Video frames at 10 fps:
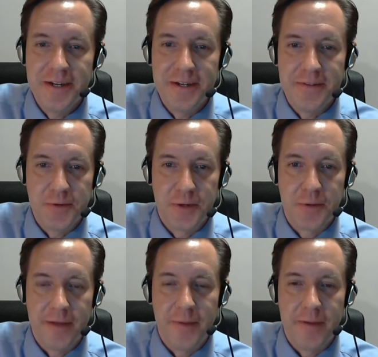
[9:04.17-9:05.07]
for your
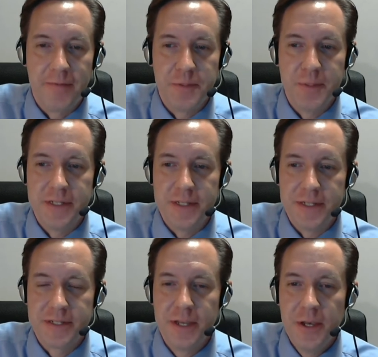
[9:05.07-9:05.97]
craft beverage
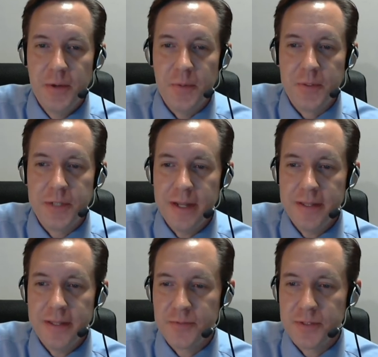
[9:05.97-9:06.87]
business. Well,
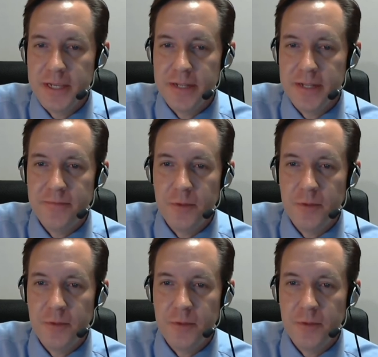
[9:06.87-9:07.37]
Todd, thanks for taking a few